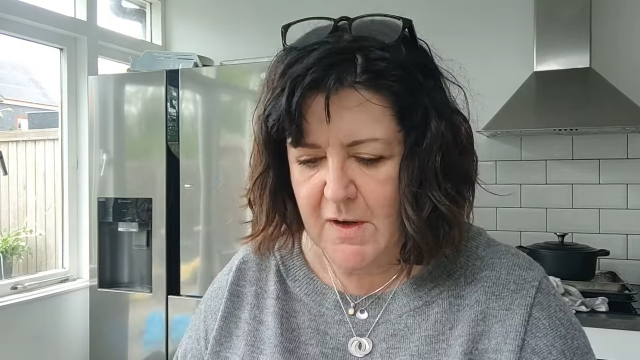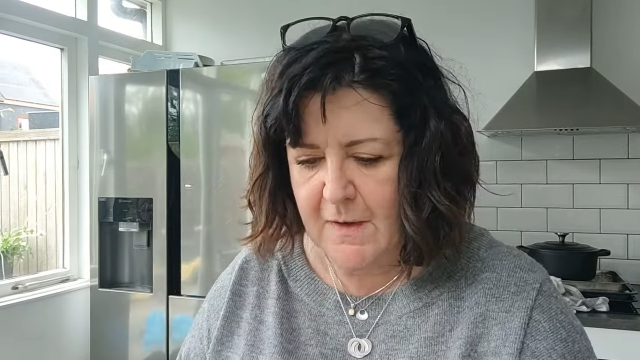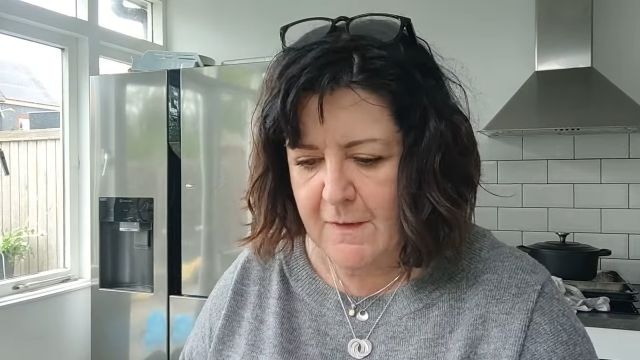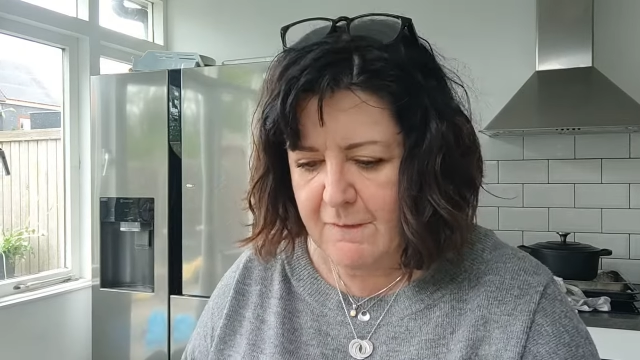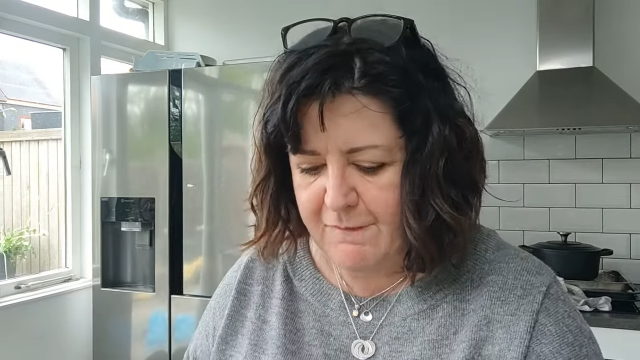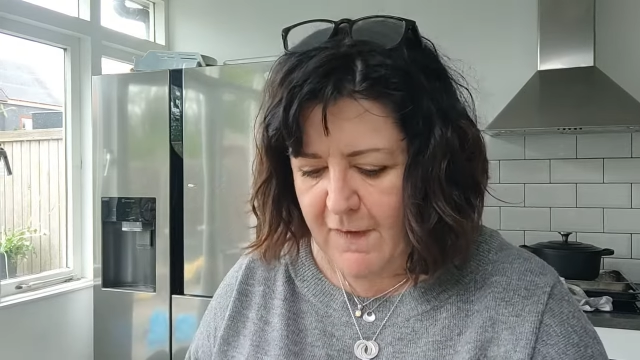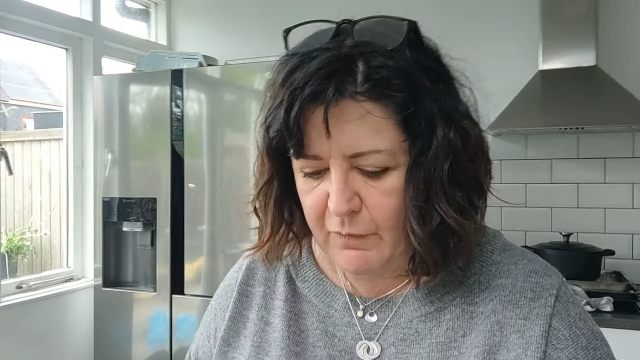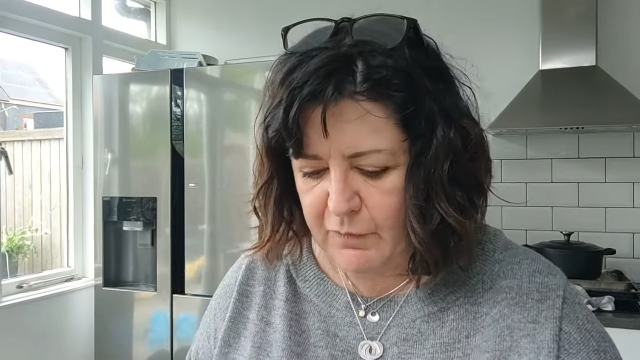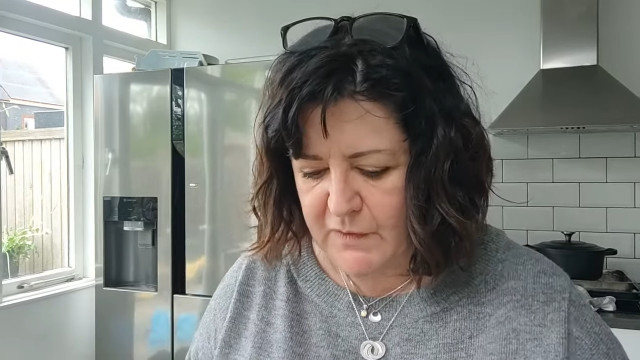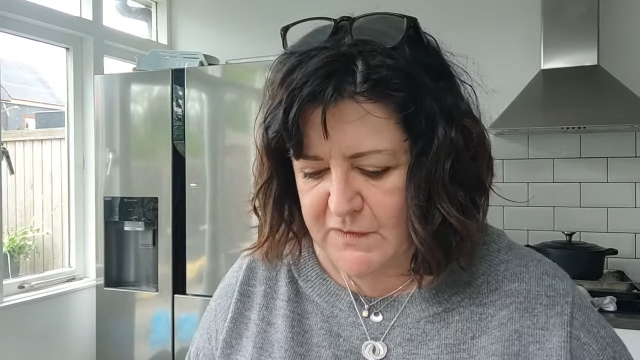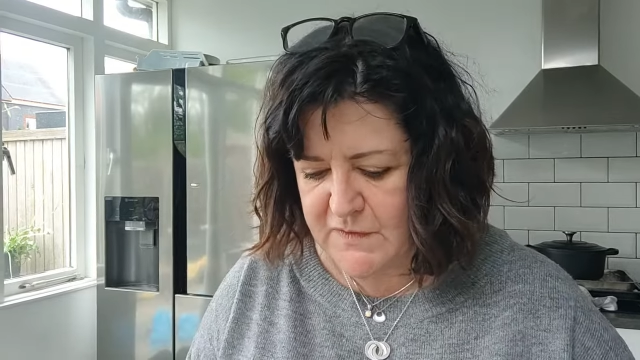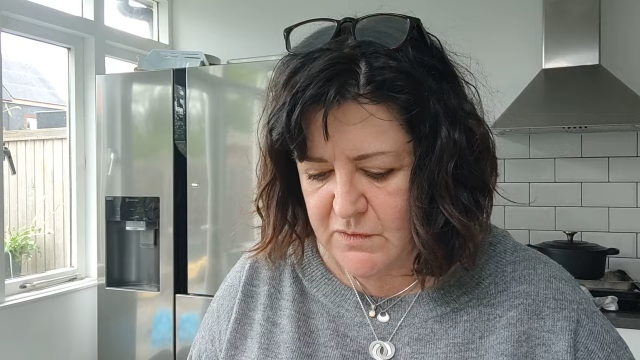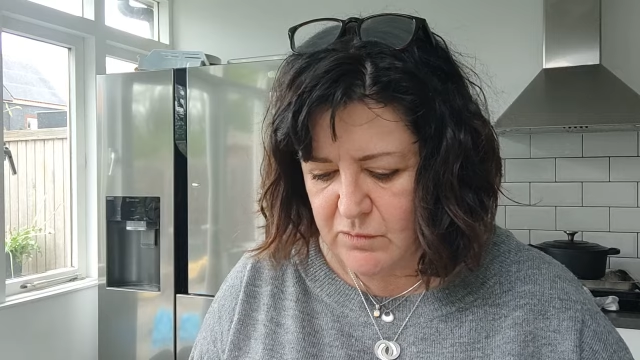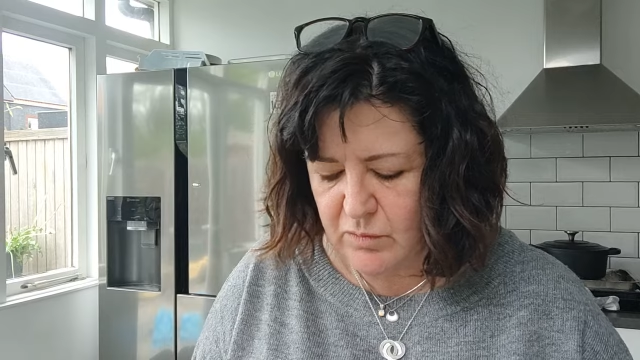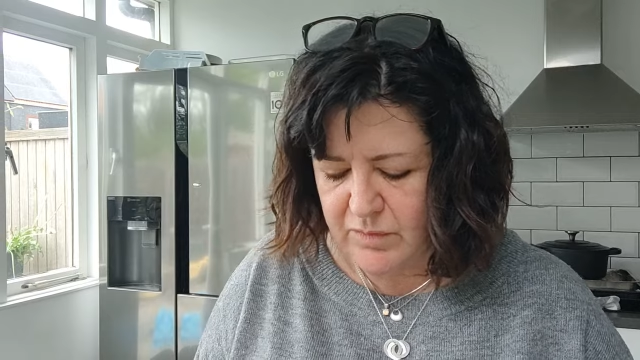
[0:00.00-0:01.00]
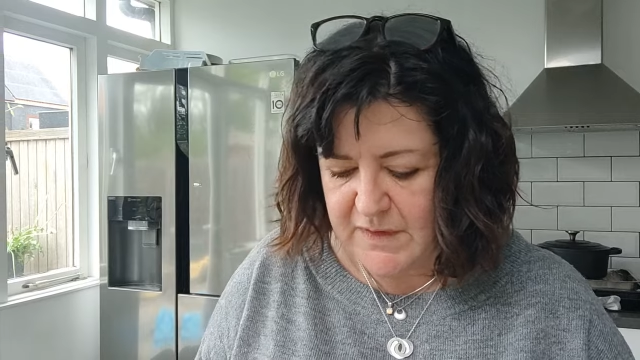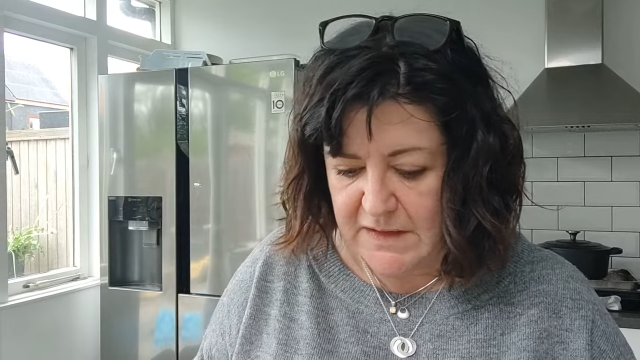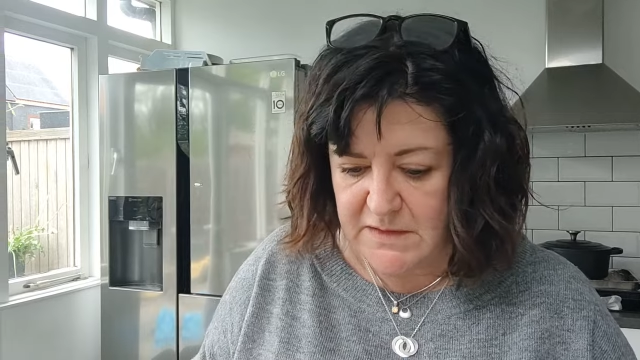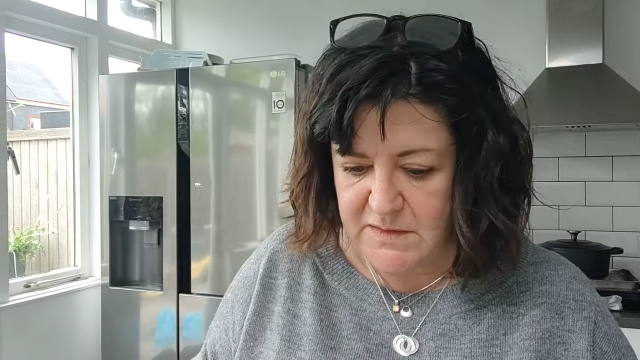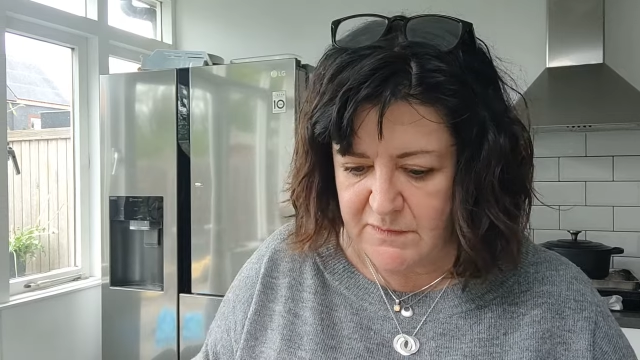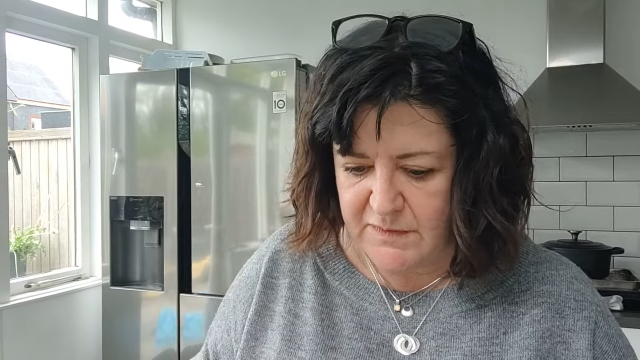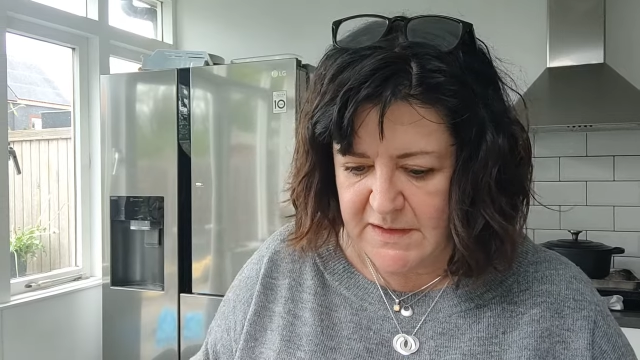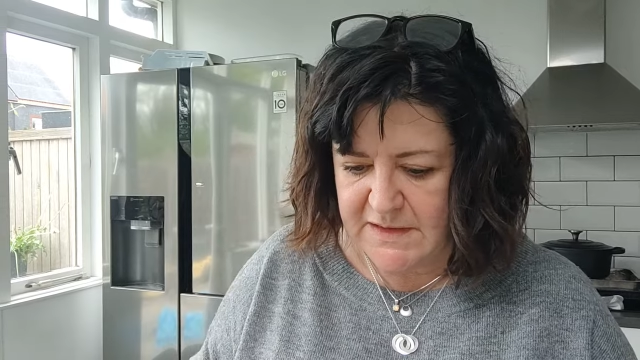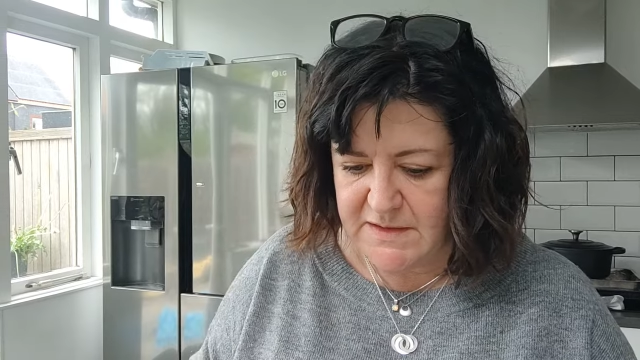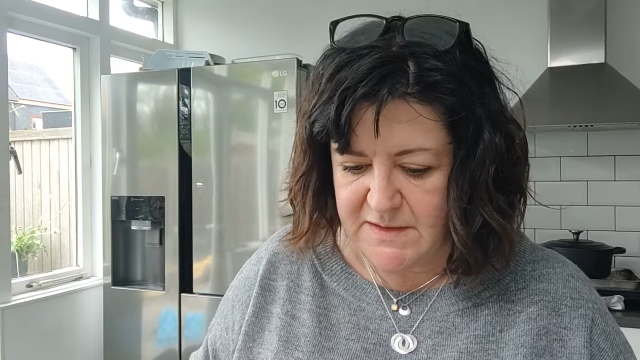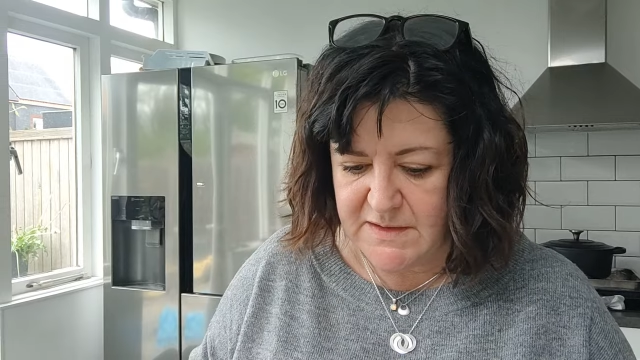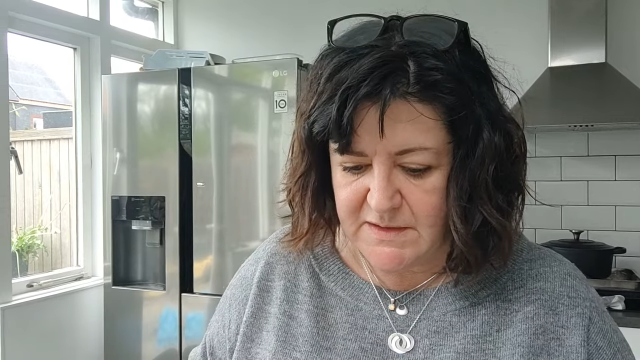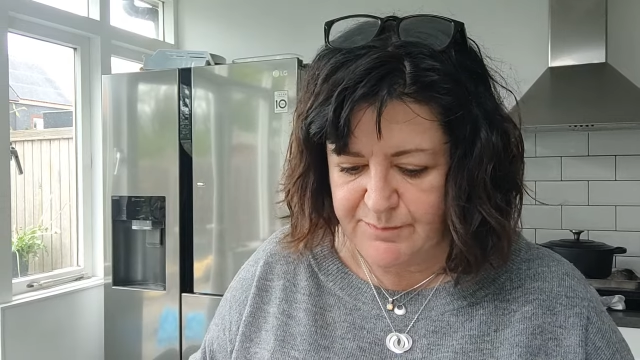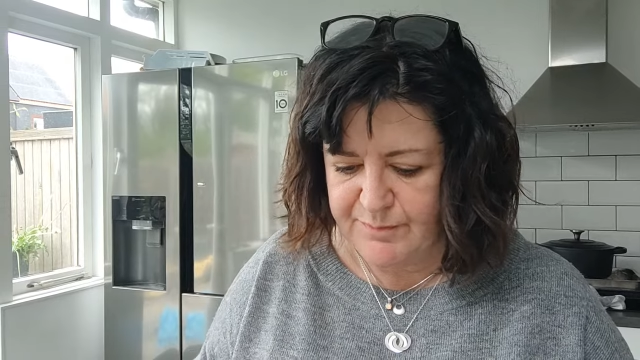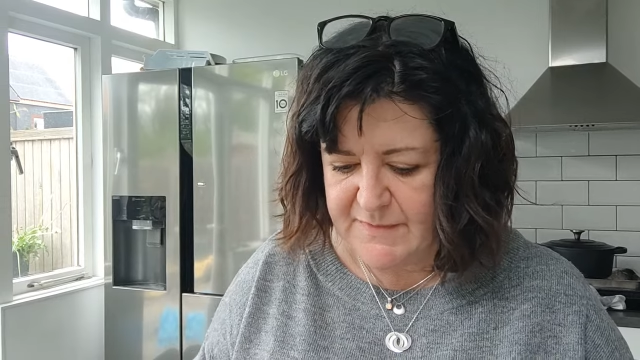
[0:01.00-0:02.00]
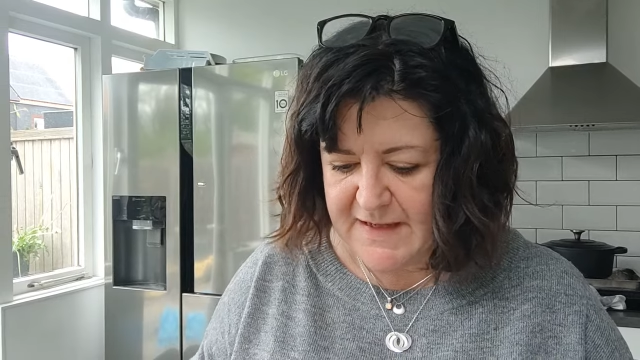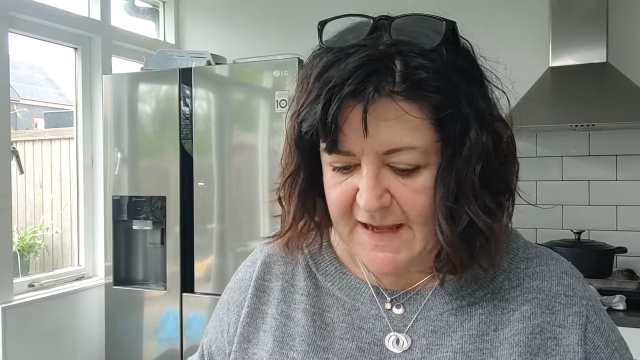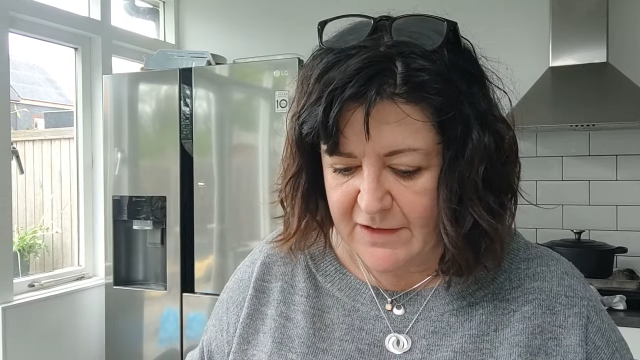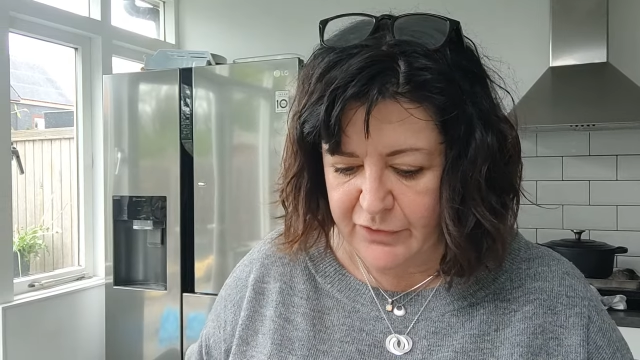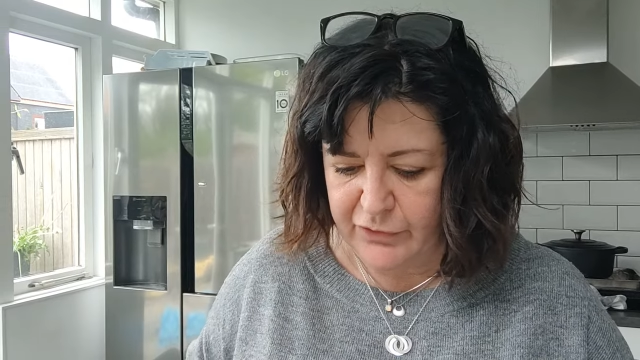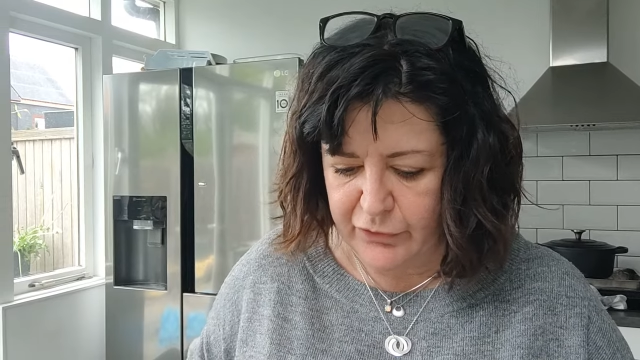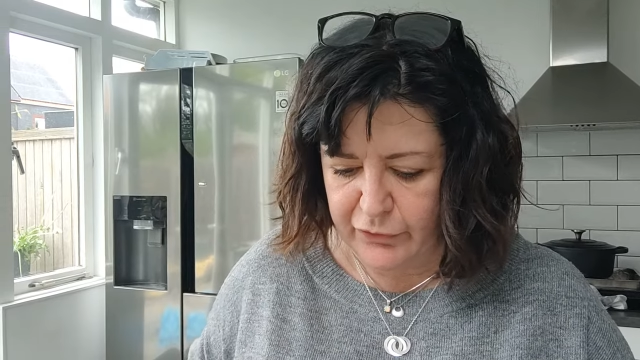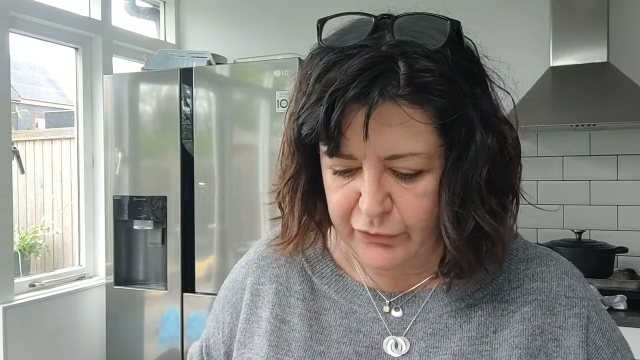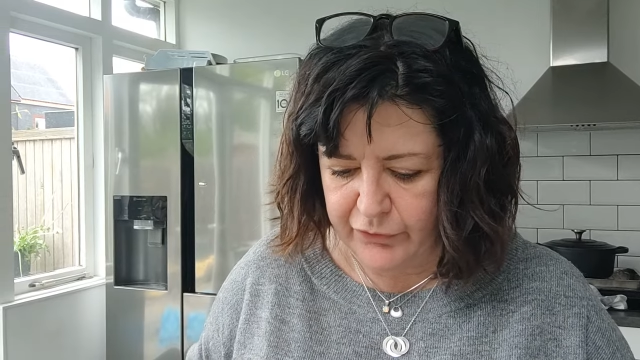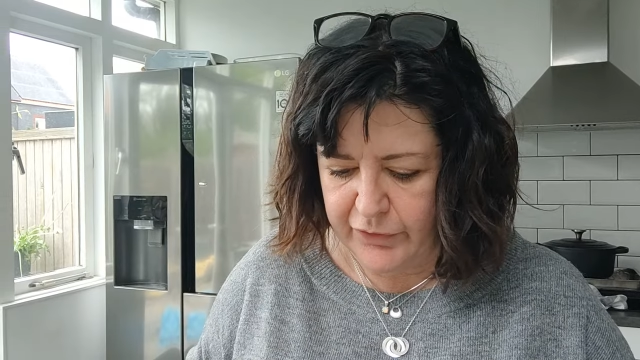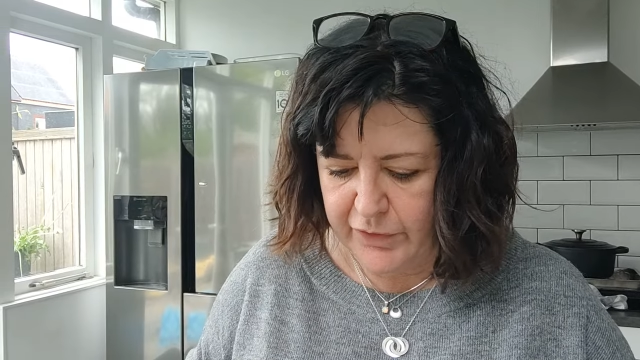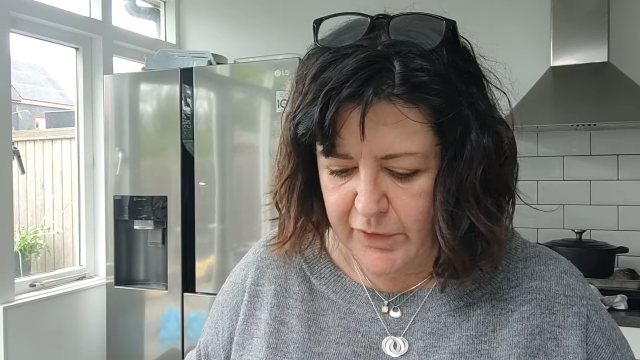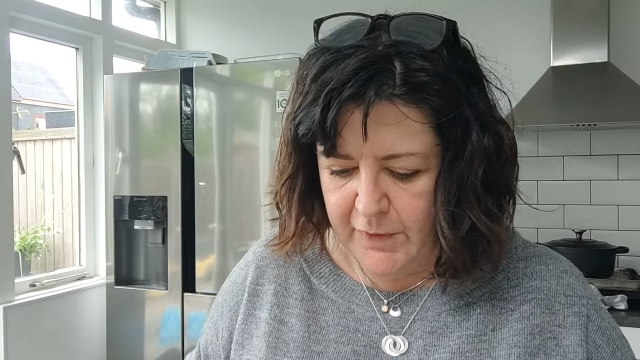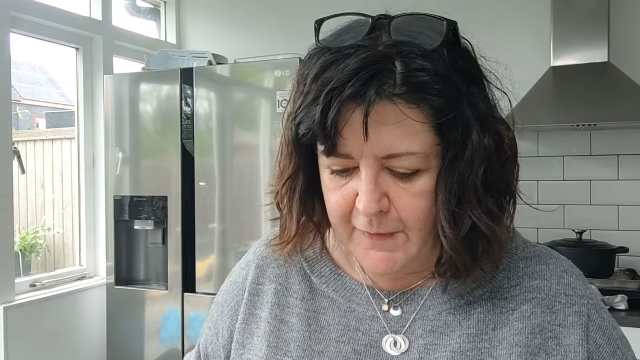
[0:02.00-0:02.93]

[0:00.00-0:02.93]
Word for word: focus on things I need to get done.